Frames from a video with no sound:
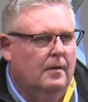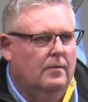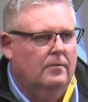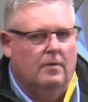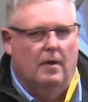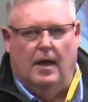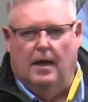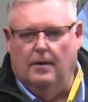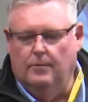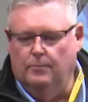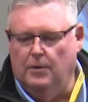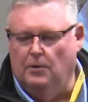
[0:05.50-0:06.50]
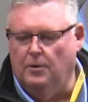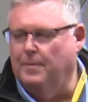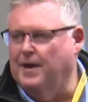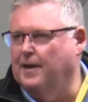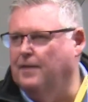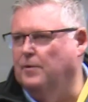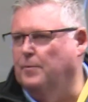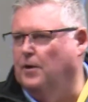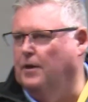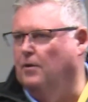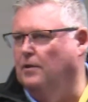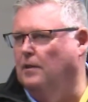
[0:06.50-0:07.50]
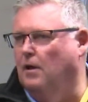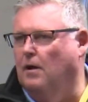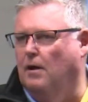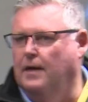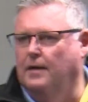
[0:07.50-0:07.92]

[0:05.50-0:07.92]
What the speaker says: Righto, welcome back everybody online.